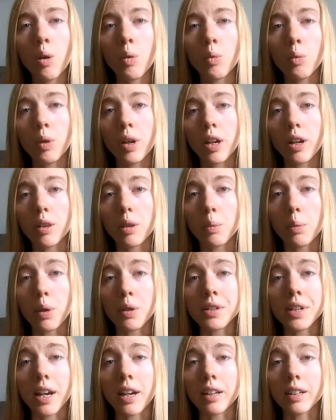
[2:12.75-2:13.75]
where the
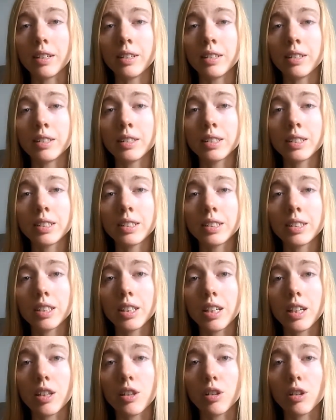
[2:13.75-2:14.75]
protagonist
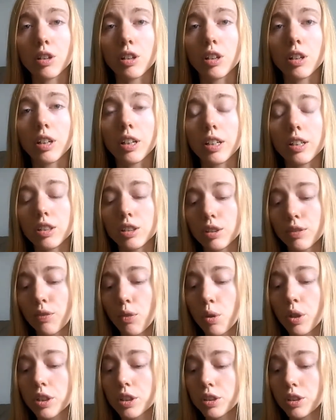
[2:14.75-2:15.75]
either is
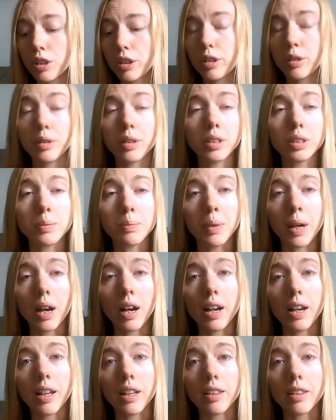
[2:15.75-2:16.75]
forced to do this
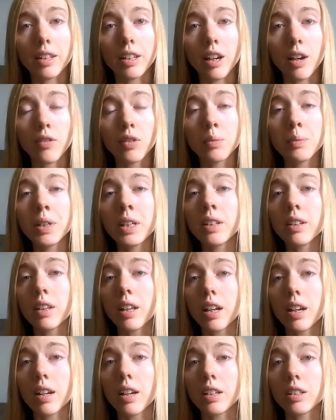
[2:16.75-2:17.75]
by the government
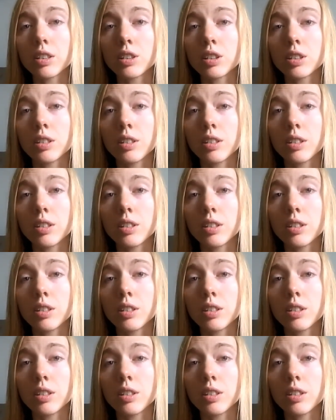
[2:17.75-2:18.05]
that has